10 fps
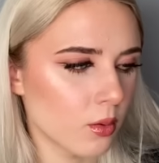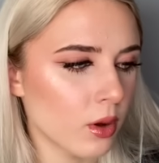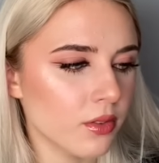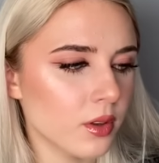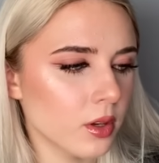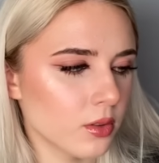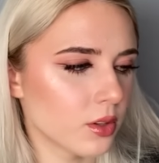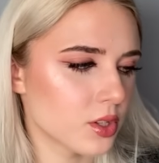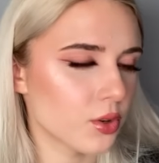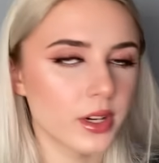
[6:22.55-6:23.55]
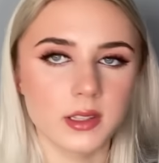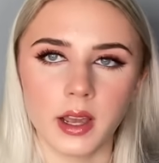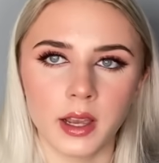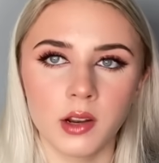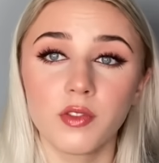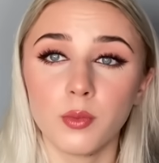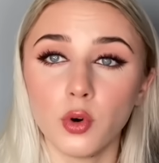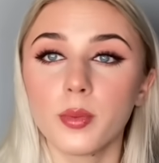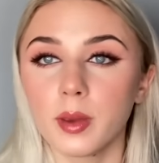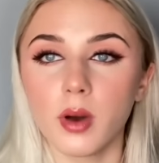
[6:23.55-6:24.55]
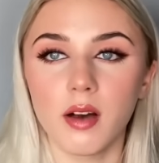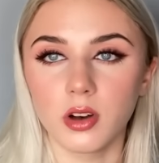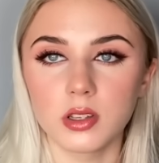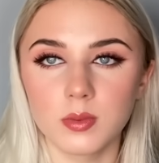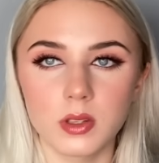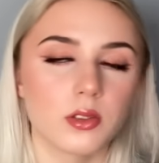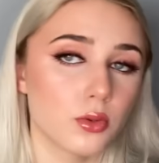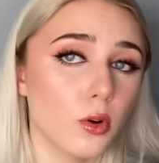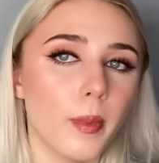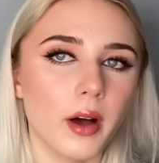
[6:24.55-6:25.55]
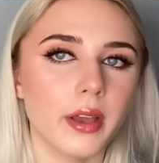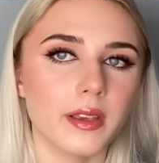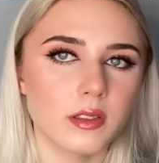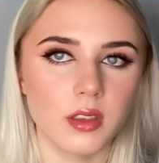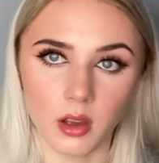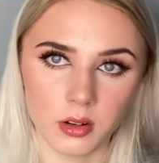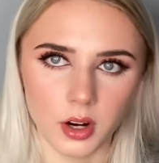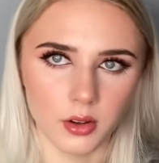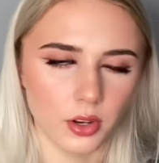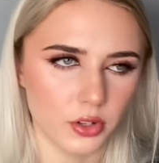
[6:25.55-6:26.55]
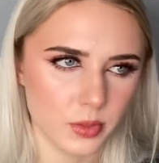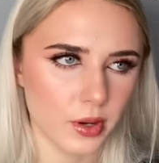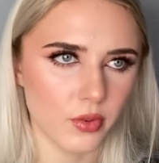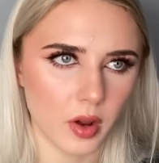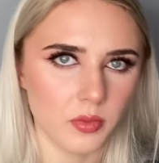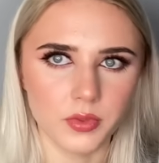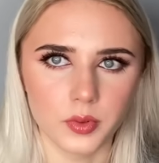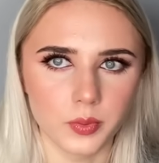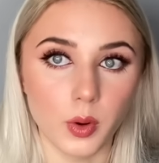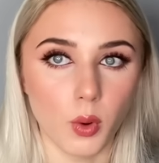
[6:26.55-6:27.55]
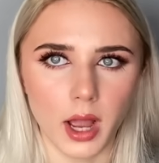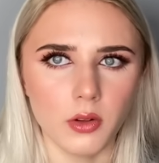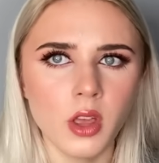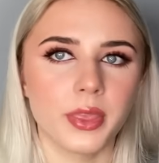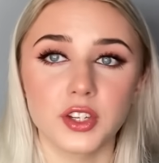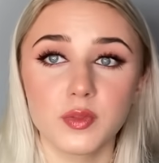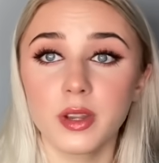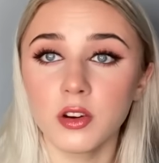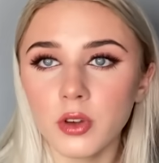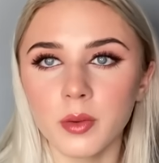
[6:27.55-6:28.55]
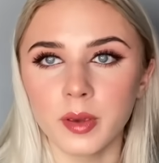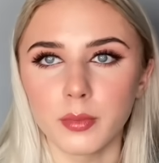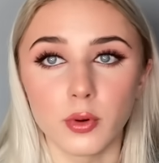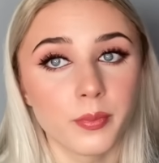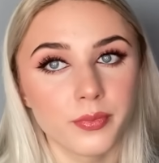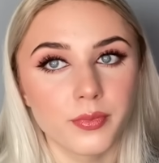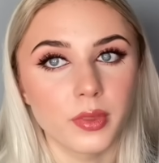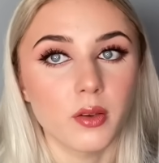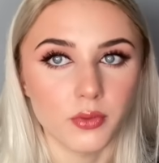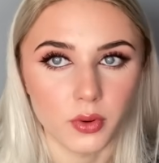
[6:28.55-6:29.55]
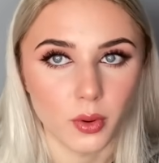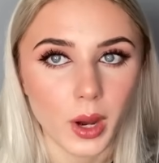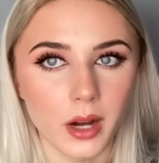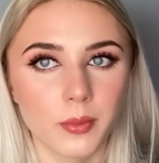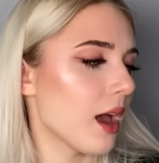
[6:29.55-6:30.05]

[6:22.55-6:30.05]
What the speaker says: One of the stories that kind of more people have asked me to talk about is the girl. You know, she's been around for a while and she's been annoying people for a while.